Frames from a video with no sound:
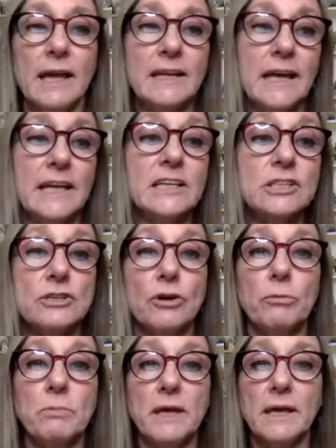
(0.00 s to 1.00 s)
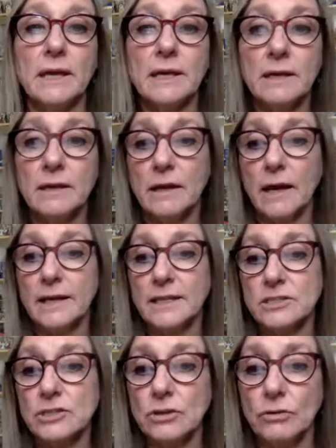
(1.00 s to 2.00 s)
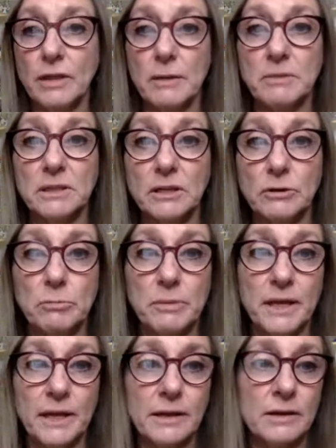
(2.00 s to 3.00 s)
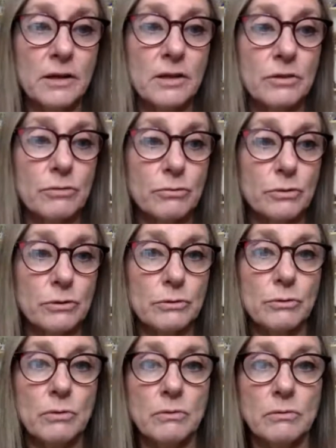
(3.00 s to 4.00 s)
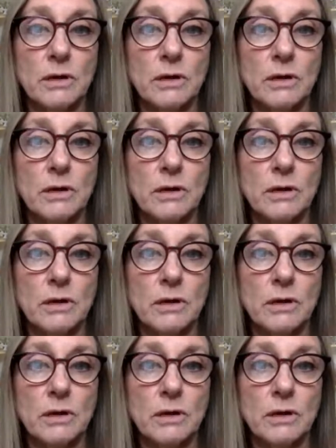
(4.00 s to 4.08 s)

Getting to know me, I get to know them a little bit through